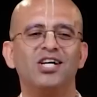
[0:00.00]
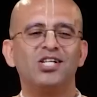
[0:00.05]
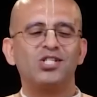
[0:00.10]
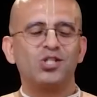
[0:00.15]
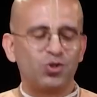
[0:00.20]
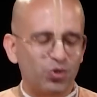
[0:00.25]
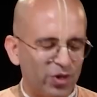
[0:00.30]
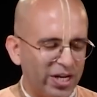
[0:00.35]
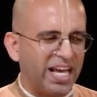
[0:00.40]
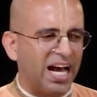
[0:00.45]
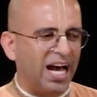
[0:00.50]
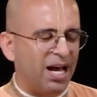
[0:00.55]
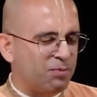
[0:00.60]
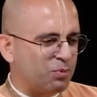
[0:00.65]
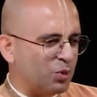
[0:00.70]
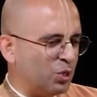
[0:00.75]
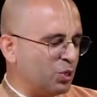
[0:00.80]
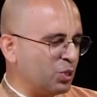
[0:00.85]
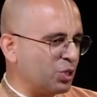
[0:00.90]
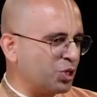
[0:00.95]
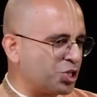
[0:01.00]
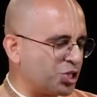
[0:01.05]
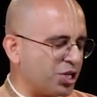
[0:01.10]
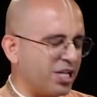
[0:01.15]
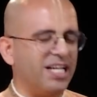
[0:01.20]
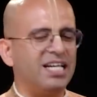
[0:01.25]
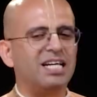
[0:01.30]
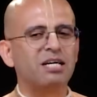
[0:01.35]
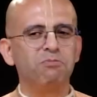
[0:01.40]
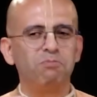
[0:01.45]
So today I'm going to
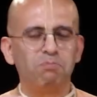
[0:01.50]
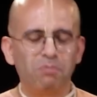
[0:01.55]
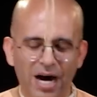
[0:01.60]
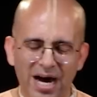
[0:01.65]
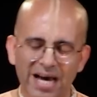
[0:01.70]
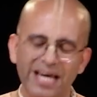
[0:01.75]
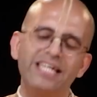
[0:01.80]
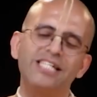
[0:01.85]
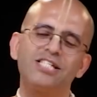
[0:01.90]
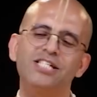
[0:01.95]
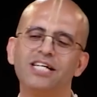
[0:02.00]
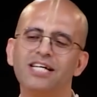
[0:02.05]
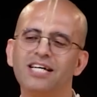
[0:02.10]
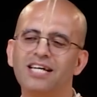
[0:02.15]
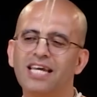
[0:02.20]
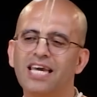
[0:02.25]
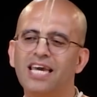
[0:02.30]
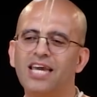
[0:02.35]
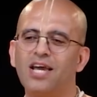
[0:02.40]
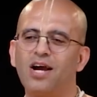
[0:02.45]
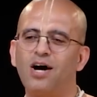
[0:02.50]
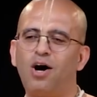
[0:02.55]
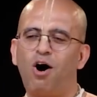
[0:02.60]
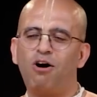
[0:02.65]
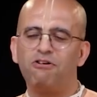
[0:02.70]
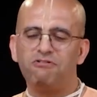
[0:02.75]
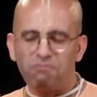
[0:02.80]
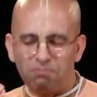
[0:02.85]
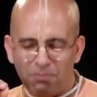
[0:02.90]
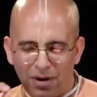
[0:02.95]
share my journey
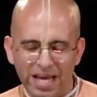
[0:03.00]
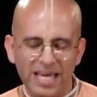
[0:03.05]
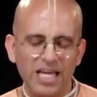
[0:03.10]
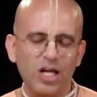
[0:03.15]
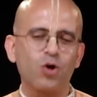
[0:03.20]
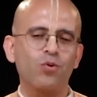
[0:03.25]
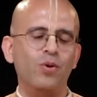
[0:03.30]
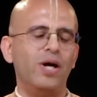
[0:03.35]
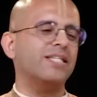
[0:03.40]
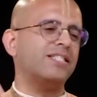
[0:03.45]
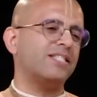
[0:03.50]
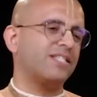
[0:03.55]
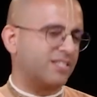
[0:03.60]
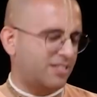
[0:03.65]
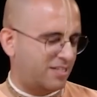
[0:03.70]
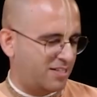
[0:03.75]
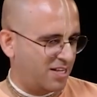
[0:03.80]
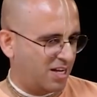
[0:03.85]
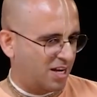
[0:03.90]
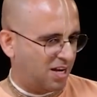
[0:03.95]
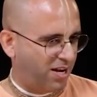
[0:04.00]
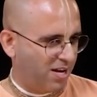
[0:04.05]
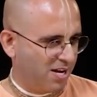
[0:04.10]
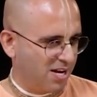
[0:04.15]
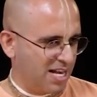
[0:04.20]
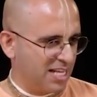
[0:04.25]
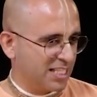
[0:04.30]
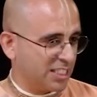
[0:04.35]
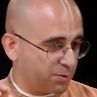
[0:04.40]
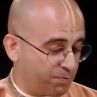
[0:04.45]
of my quest
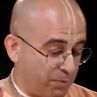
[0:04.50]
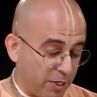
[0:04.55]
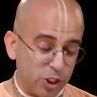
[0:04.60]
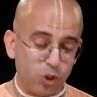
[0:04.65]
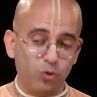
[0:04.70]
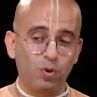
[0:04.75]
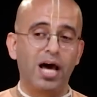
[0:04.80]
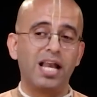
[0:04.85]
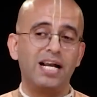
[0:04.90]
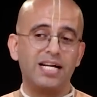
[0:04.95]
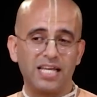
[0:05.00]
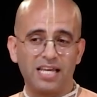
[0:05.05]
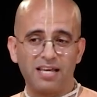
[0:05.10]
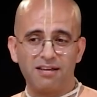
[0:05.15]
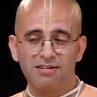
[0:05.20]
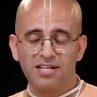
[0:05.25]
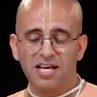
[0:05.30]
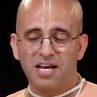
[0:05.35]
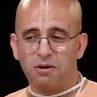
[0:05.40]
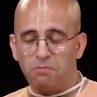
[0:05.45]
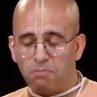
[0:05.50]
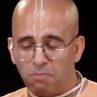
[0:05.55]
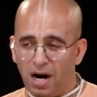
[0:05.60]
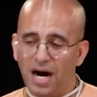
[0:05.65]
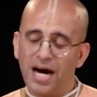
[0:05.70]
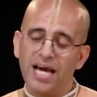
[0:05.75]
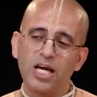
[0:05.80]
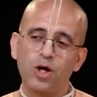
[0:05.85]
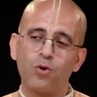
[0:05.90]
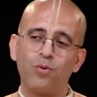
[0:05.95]
in spirituality,
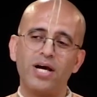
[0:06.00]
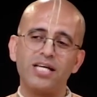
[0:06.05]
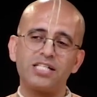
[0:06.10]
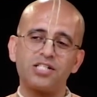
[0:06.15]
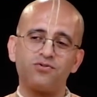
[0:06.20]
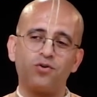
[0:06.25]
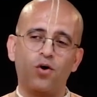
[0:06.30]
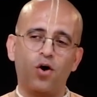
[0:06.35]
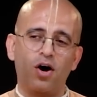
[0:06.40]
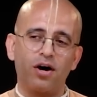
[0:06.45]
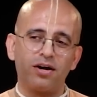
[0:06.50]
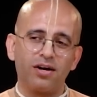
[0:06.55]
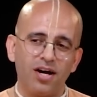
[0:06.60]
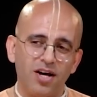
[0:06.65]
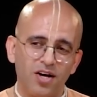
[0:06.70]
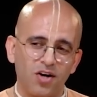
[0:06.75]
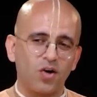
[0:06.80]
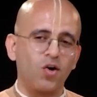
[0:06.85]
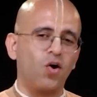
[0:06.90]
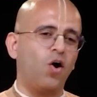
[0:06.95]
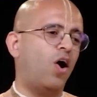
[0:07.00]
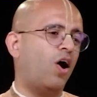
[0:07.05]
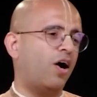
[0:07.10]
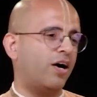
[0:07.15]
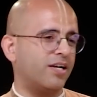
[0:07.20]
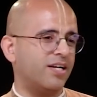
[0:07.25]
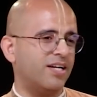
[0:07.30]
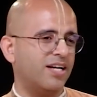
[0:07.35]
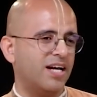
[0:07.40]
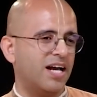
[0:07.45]
my quest for
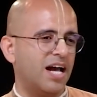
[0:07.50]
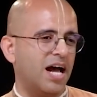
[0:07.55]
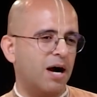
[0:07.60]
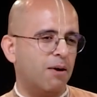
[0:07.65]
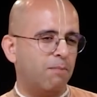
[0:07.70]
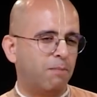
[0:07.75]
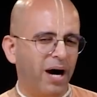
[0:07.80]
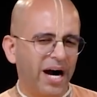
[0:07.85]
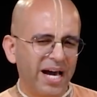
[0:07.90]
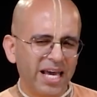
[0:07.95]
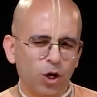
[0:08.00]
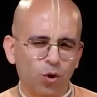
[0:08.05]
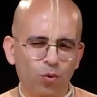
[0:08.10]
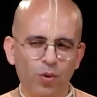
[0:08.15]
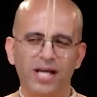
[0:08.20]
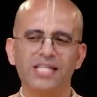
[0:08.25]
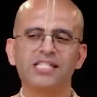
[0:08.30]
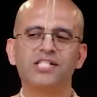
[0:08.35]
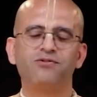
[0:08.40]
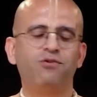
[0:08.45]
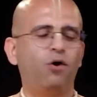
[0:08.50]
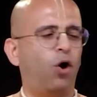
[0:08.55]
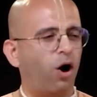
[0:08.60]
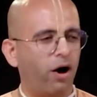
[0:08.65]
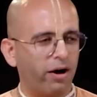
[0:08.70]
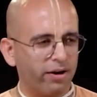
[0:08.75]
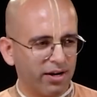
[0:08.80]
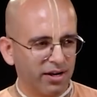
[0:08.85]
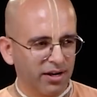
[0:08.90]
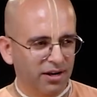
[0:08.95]
God, my quest
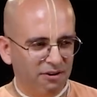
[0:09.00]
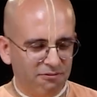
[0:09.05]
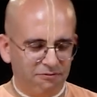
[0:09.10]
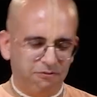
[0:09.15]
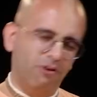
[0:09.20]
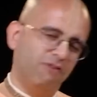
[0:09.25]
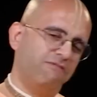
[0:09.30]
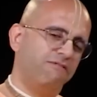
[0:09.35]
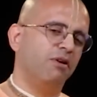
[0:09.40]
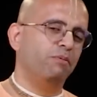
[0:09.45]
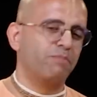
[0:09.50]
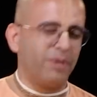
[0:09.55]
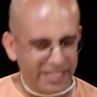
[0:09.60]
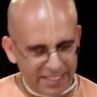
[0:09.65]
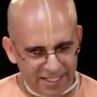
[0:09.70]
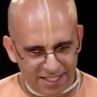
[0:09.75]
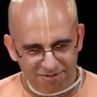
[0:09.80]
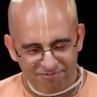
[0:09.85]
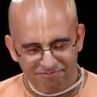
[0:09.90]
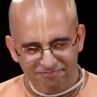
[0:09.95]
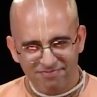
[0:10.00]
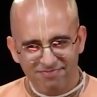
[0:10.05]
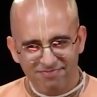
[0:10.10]
for fulfillment.